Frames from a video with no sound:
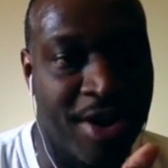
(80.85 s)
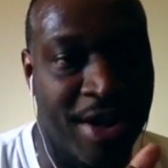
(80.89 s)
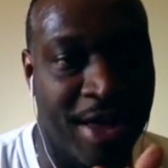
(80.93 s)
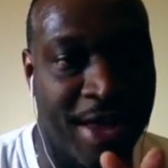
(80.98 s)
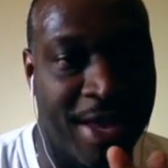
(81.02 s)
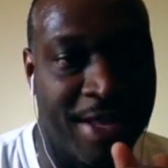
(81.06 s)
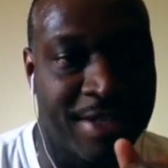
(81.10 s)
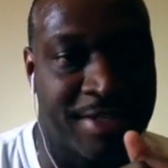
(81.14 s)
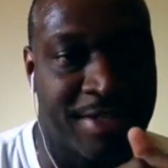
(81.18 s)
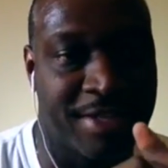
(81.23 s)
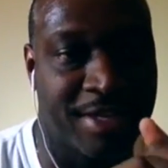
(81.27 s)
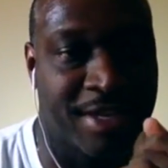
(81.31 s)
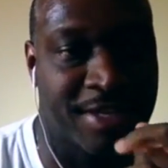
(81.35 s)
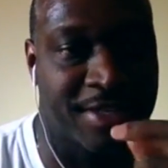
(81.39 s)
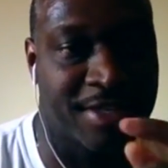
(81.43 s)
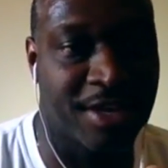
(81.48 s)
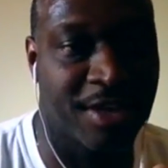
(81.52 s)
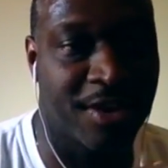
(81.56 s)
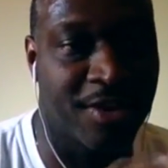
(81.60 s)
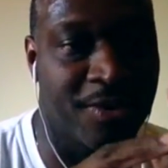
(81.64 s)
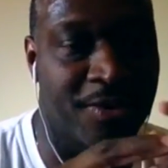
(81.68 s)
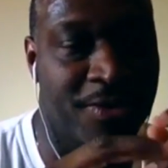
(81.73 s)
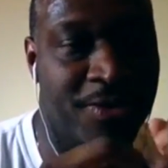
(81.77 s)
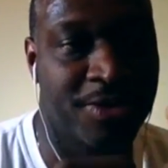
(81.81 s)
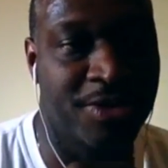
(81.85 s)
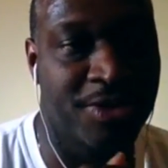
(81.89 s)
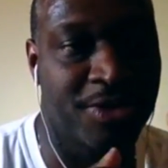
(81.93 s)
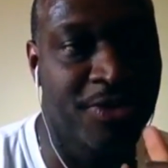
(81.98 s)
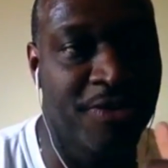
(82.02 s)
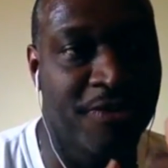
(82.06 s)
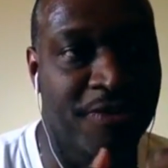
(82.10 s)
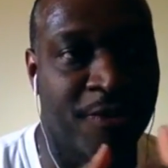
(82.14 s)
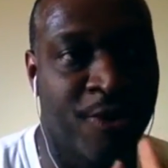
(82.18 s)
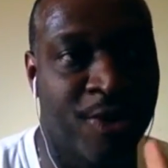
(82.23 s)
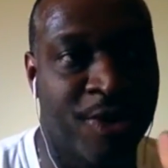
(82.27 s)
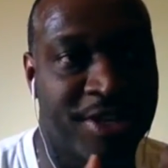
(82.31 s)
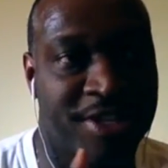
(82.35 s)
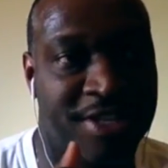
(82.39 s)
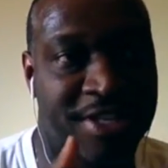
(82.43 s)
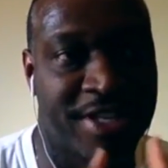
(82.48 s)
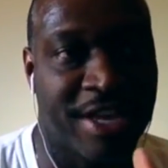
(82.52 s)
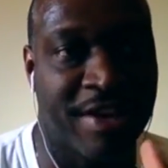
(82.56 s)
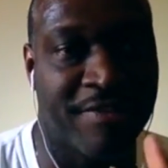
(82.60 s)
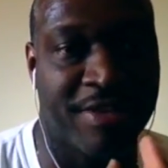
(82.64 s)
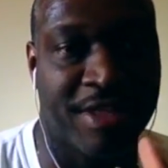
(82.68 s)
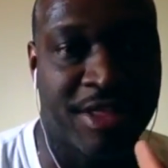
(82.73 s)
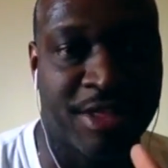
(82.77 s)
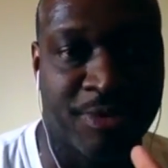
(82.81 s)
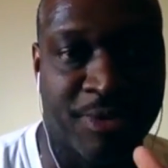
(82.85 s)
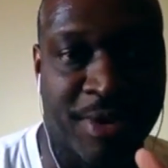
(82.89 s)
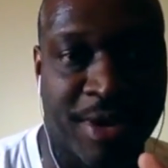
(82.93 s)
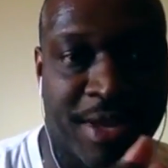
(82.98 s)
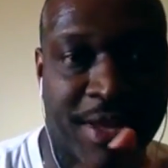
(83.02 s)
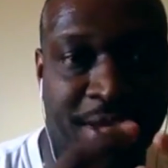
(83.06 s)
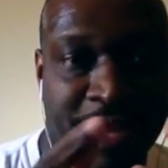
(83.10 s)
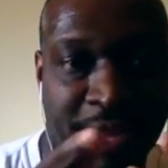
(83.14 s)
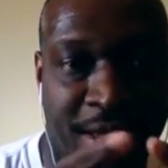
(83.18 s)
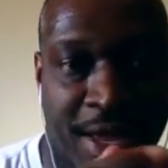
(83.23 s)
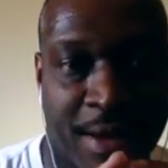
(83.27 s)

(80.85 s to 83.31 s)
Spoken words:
404-860-2473.